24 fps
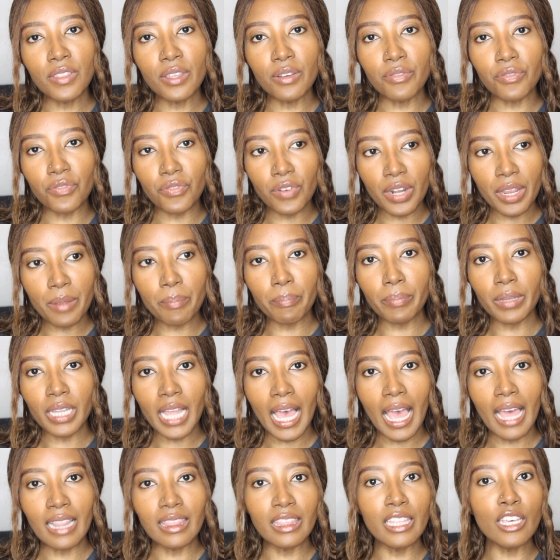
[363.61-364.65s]
the free
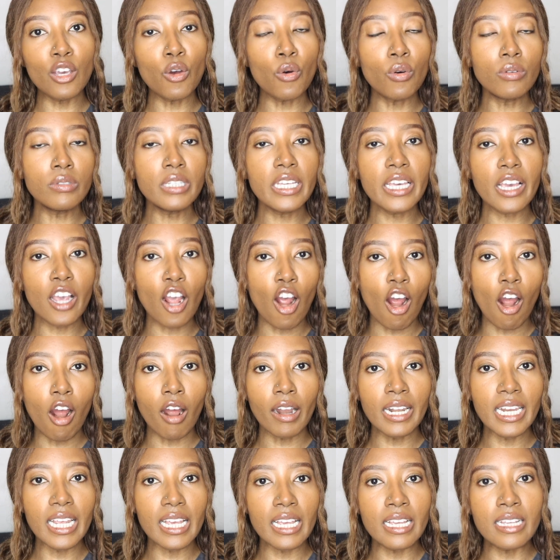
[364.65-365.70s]
plan, the only
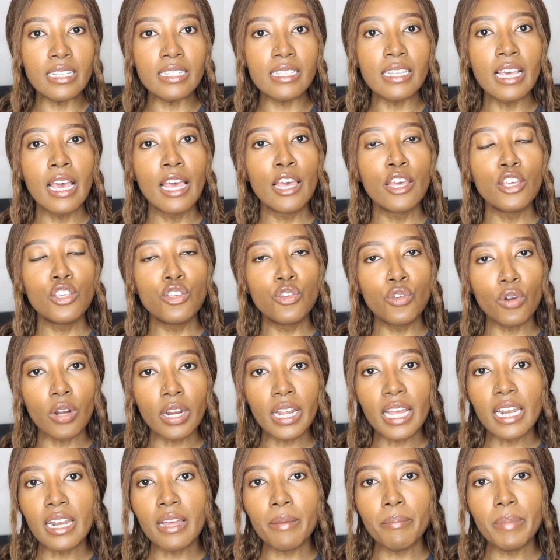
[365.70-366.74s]
con is you're
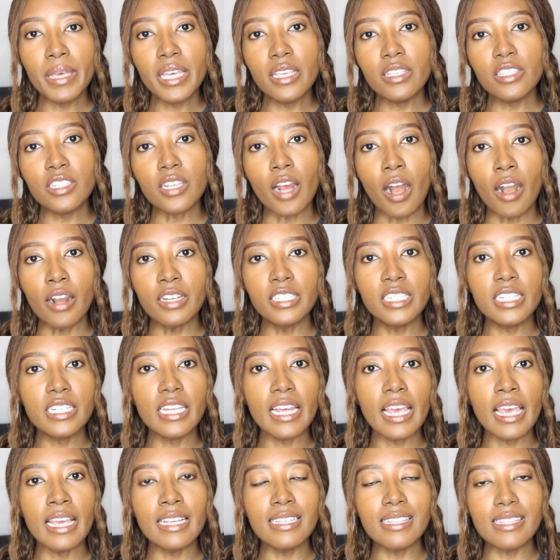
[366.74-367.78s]
gonna be charged
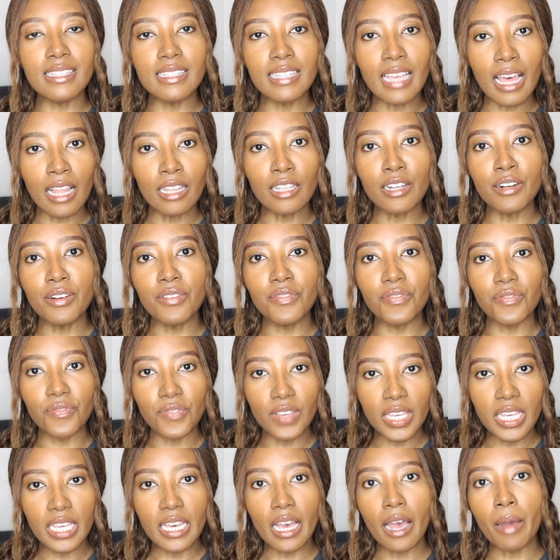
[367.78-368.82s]
a seller
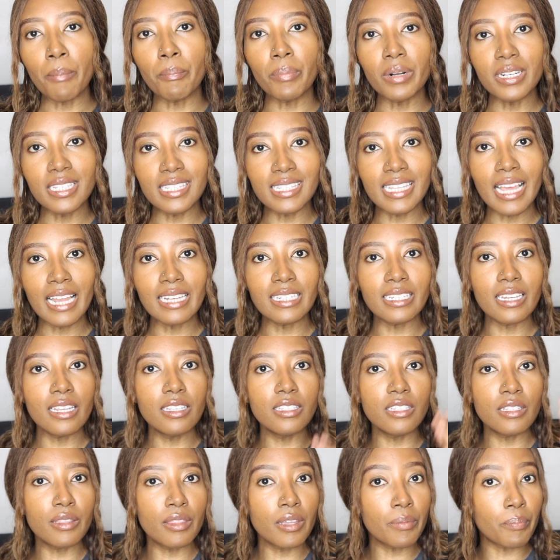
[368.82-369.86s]
fee, a
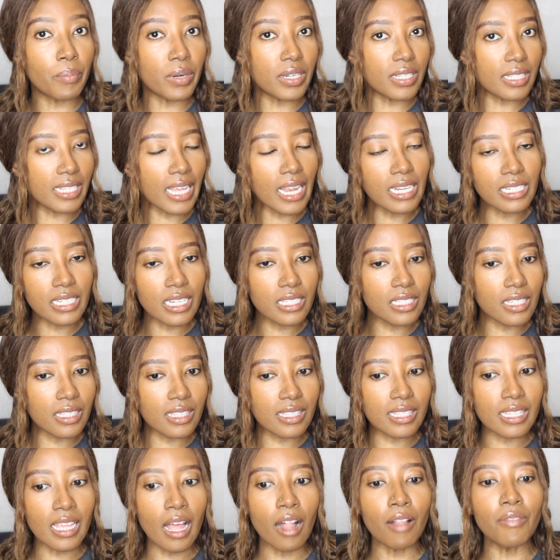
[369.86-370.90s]
percentage. The percentage
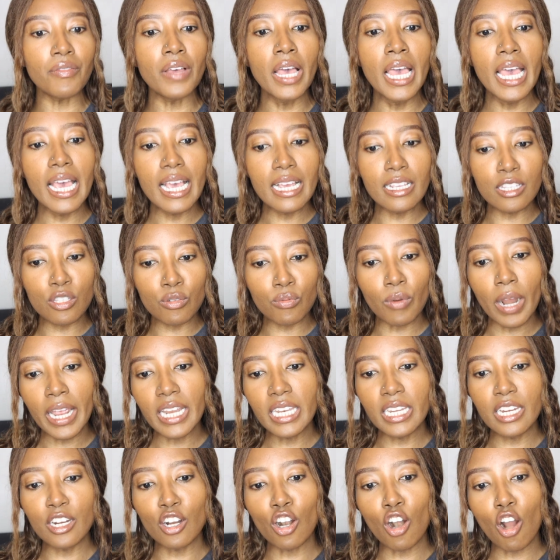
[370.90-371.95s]
itself is right
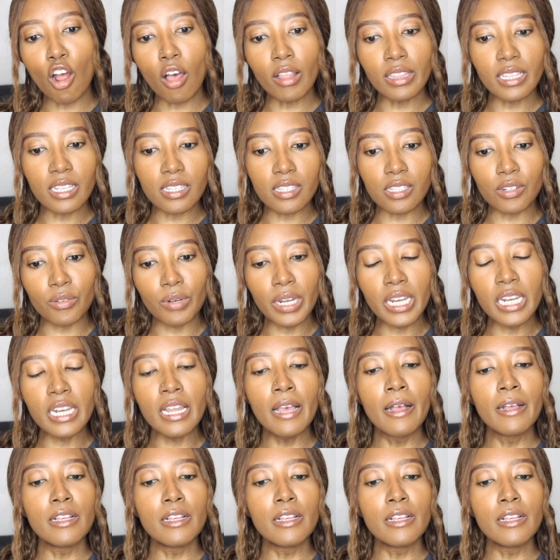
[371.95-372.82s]
here on the screen.